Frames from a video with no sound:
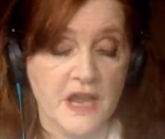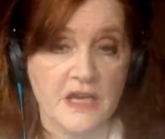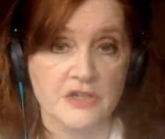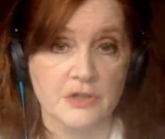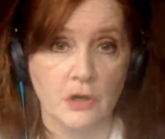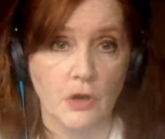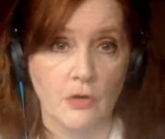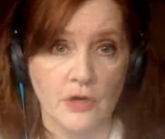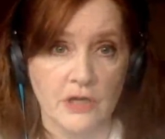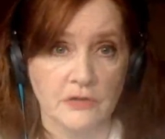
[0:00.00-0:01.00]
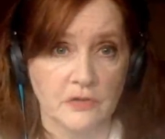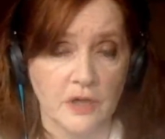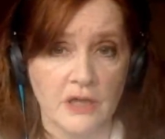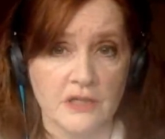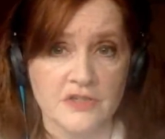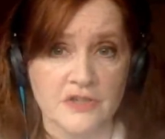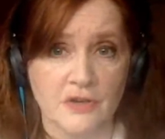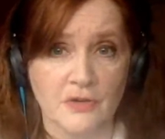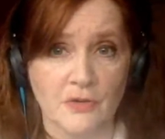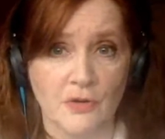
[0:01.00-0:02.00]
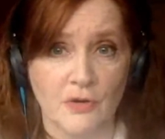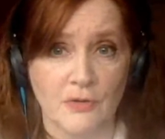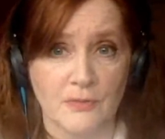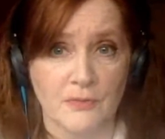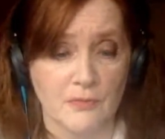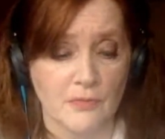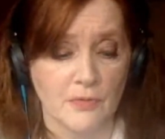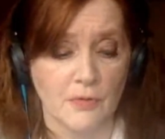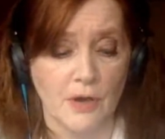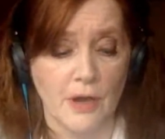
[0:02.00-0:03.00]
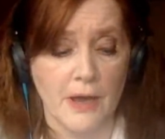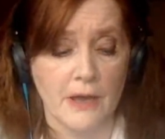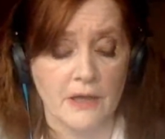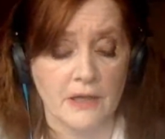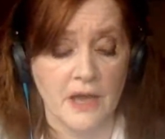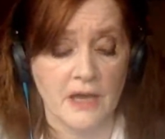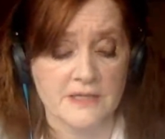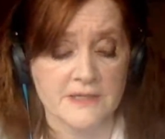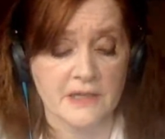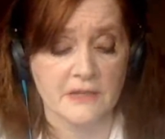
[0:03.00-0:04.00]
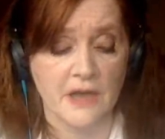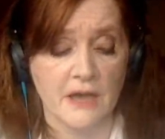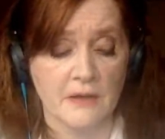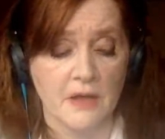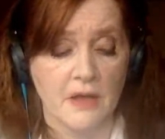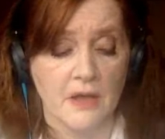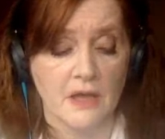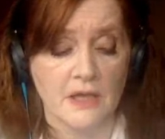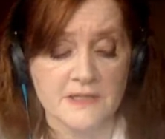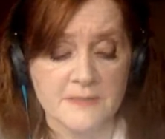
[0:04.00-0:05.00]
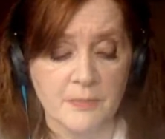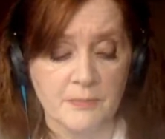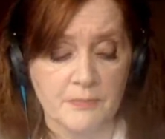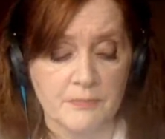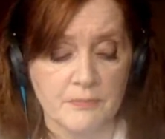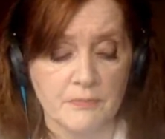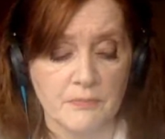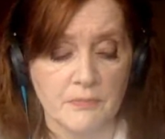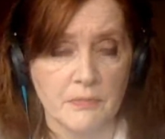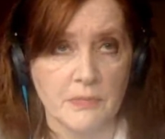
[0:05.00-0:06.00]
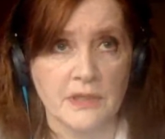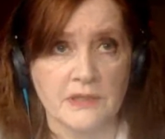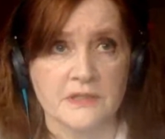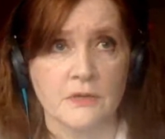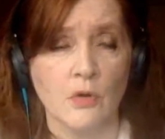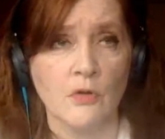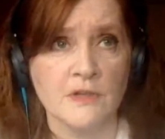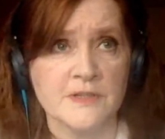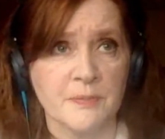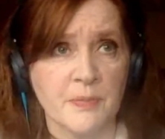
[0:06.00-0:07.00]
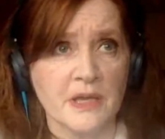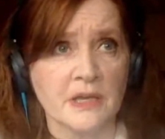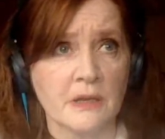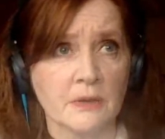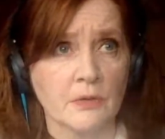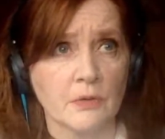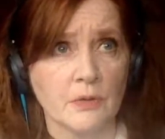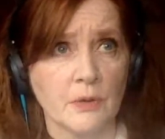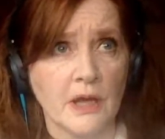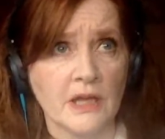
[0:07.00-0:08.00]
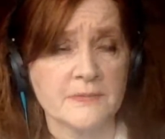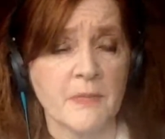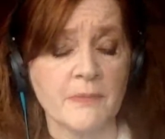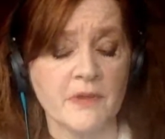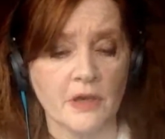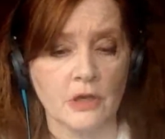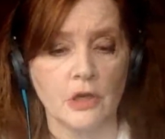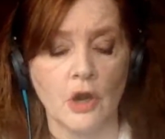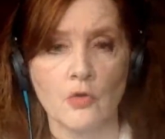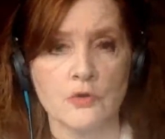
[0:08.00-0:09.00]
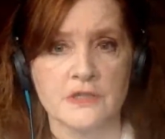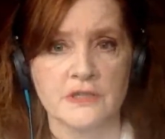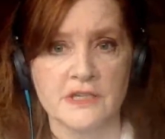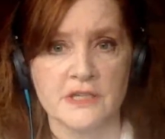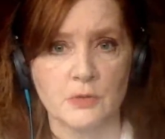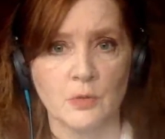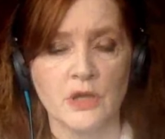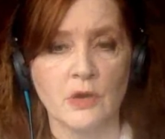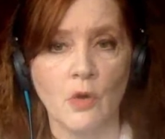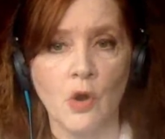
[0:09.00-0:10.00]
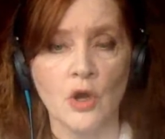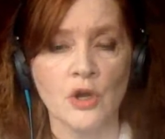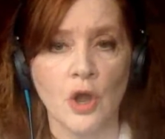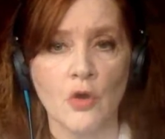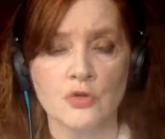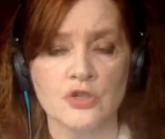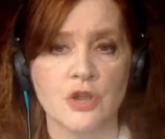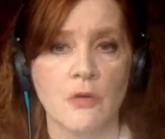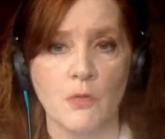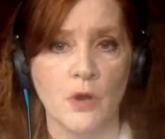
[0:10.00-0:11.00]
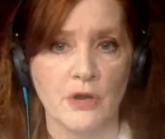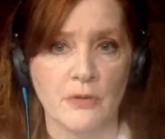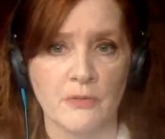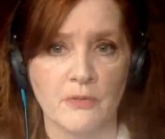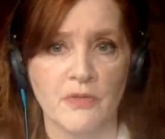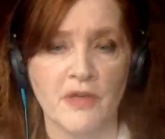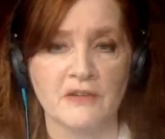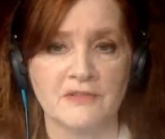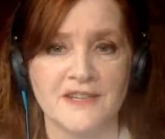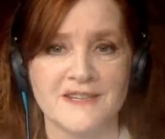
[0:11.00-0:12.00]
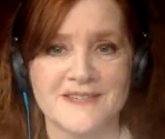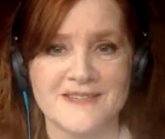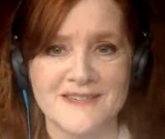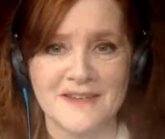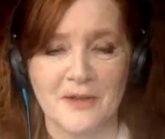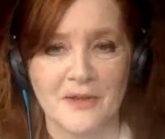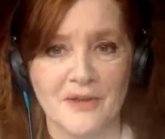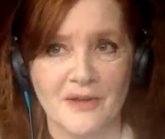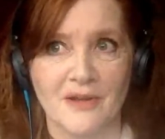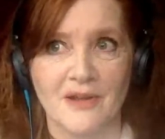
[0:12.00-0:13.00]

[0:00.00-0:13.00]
sexual orientation, or in Iceland. It's always been. It's maybe the closeness. We all know someone that is.